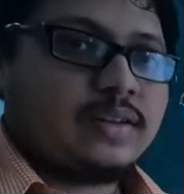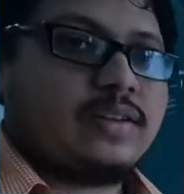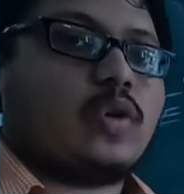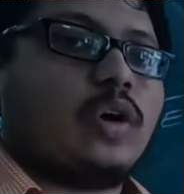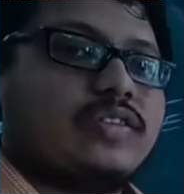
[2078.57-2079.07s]

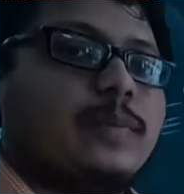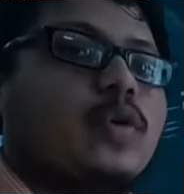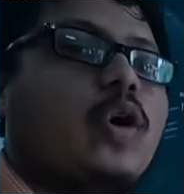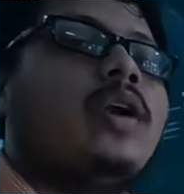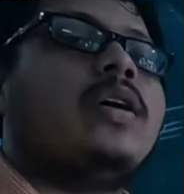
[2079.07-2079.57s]
The
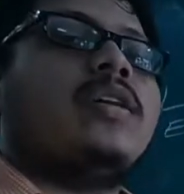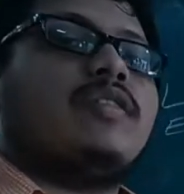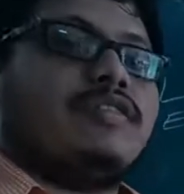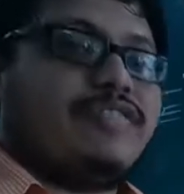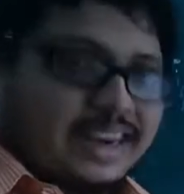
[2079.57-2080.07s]
concept called
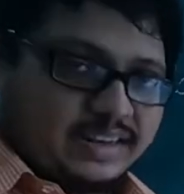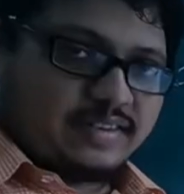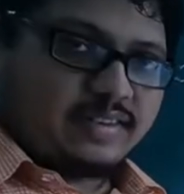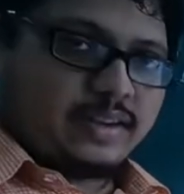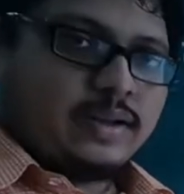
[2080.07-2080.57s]

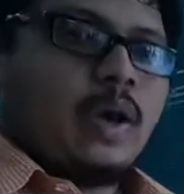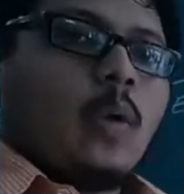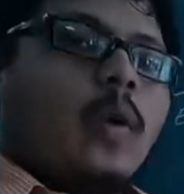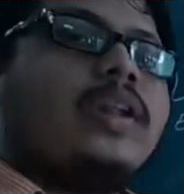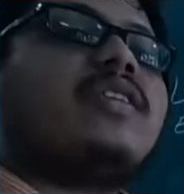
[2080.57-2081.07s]
valency.
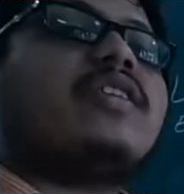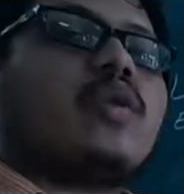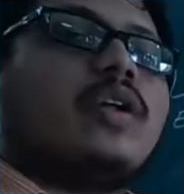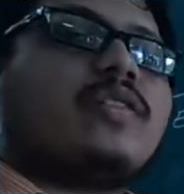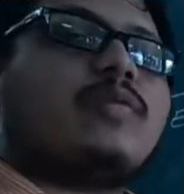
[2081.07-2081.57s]
What is this
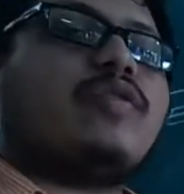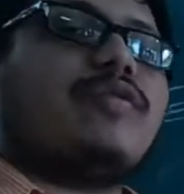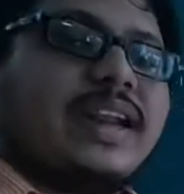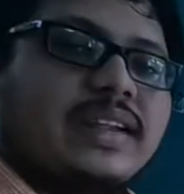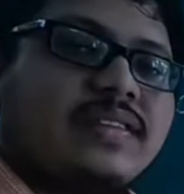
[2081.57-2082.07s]
concept of
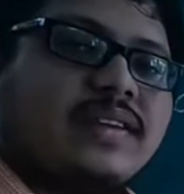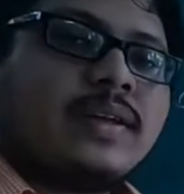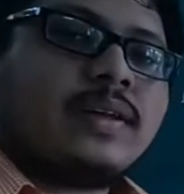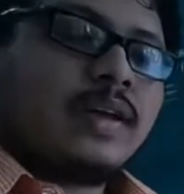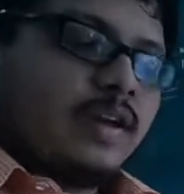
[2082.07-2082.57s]

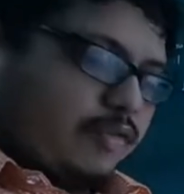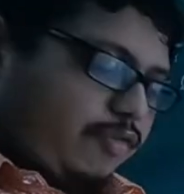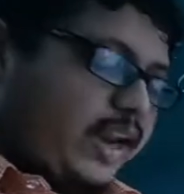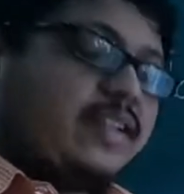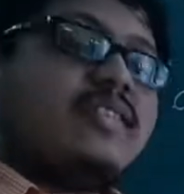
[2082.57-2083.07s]
valency?
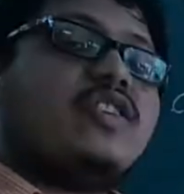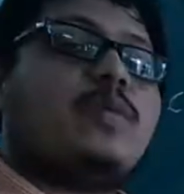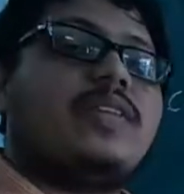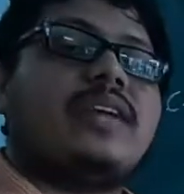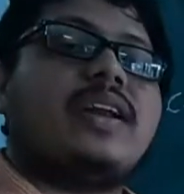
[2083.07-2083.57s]
Valency is
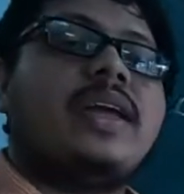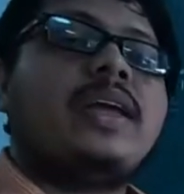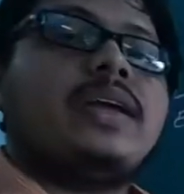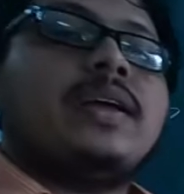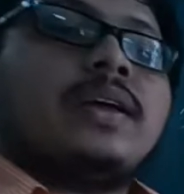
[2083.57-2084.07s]

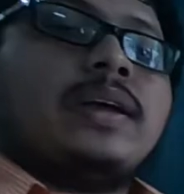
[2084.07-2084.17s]
basically